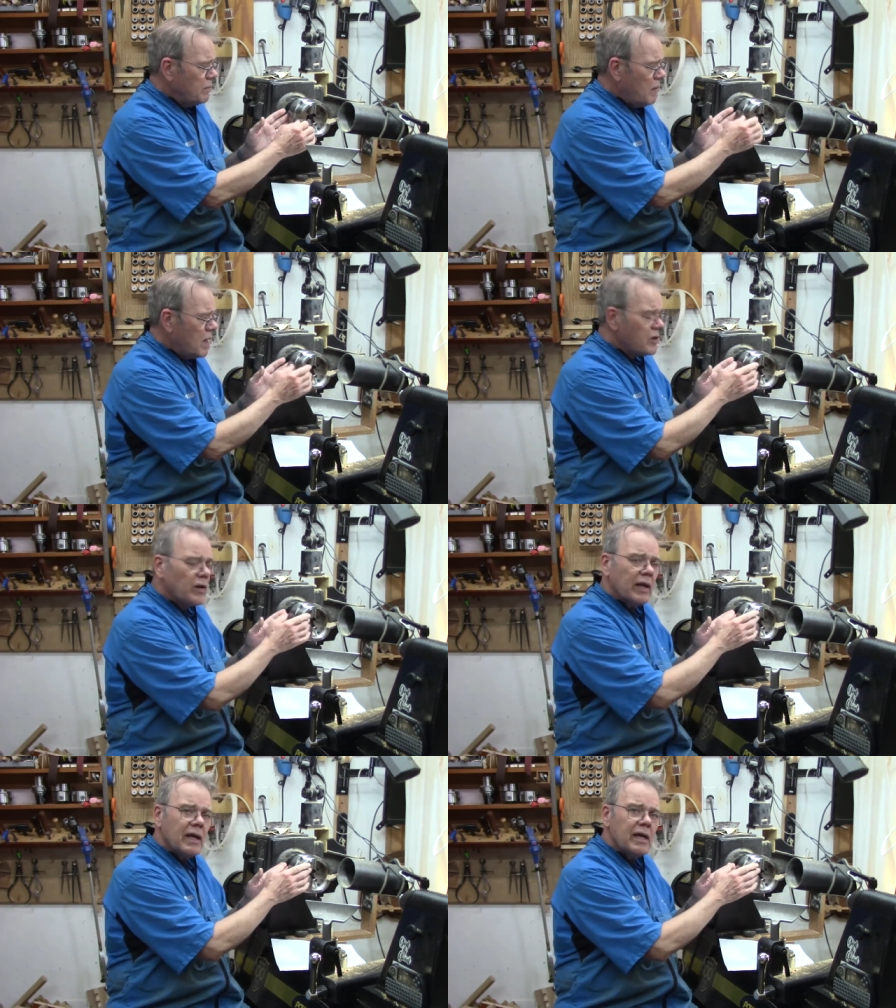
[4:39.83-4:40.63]

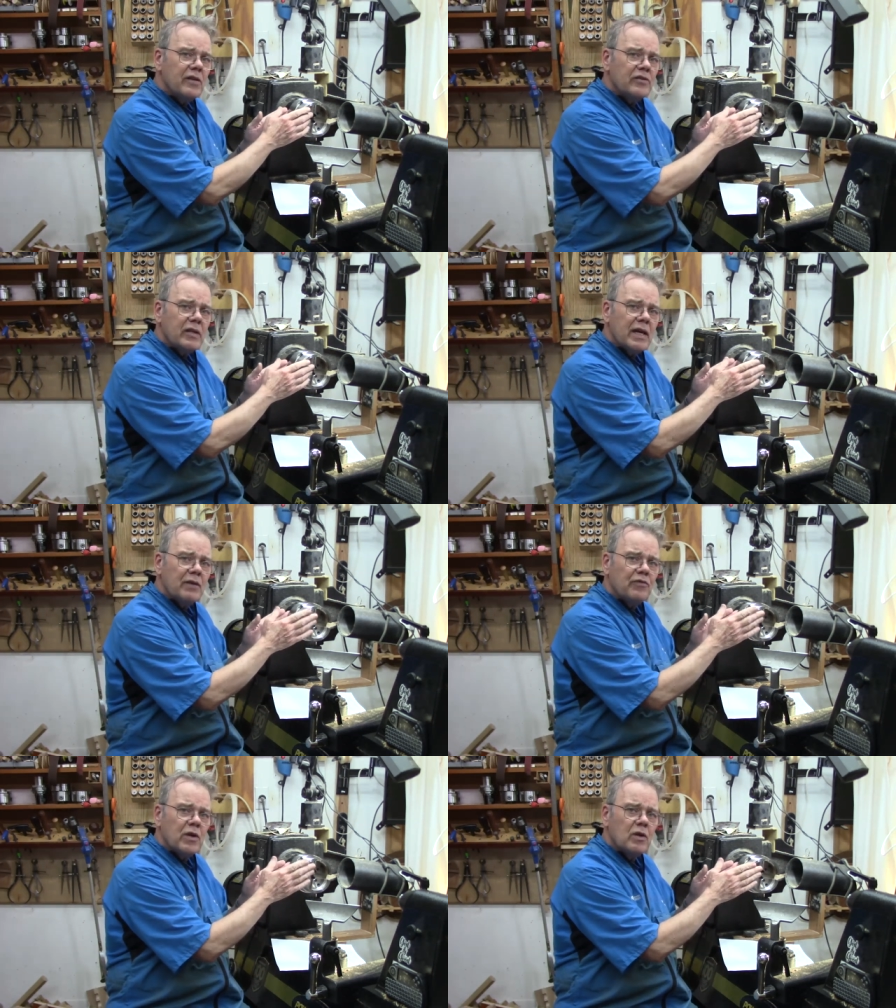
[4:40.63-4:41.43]
modern lathes that
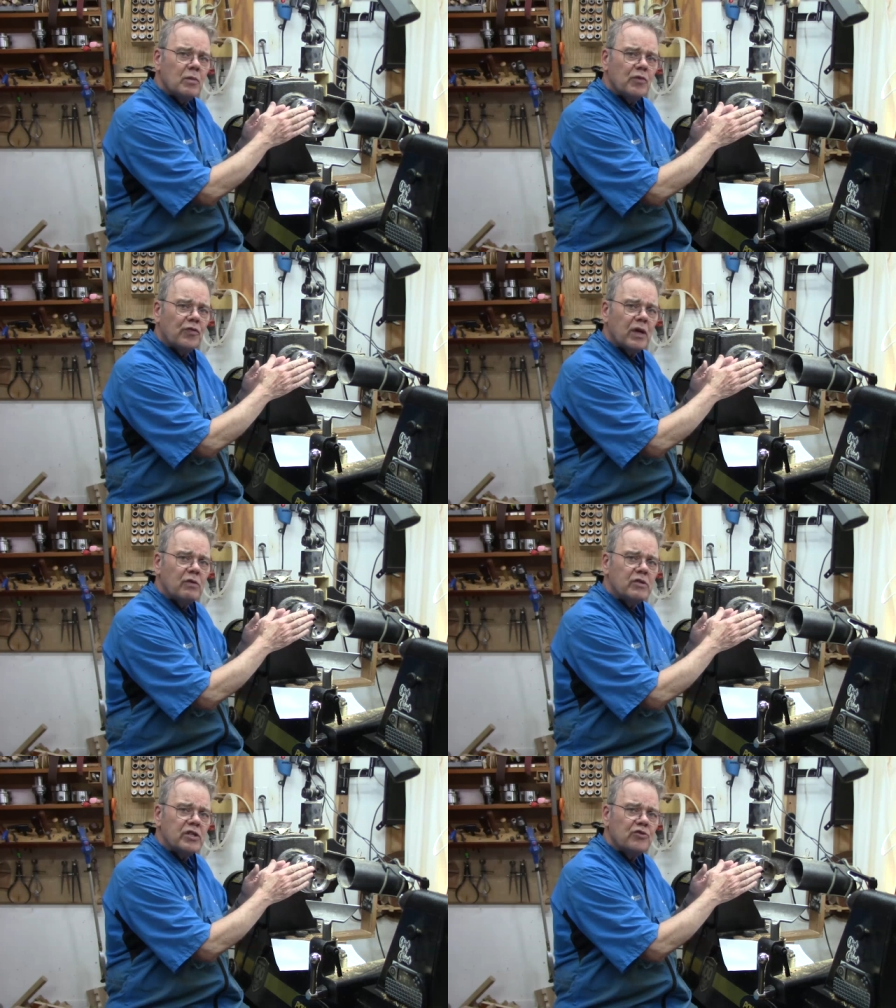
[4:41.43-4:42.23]
have variable
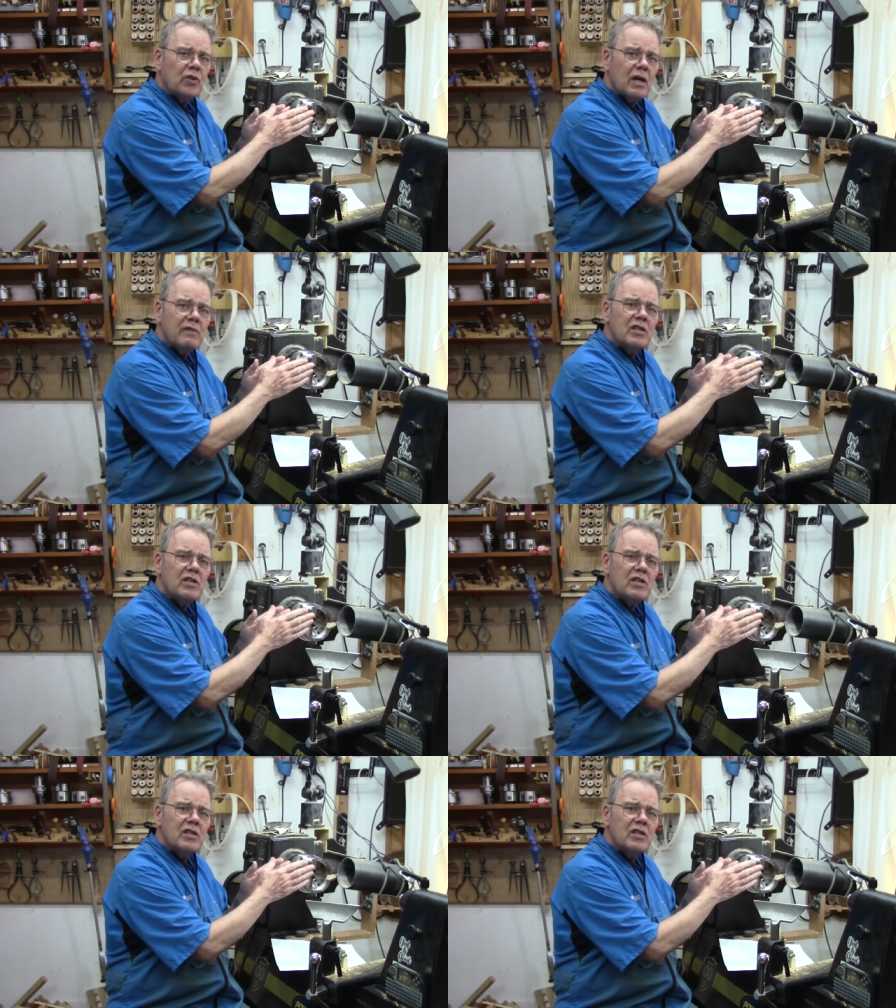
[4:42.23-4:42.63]
frequency drives,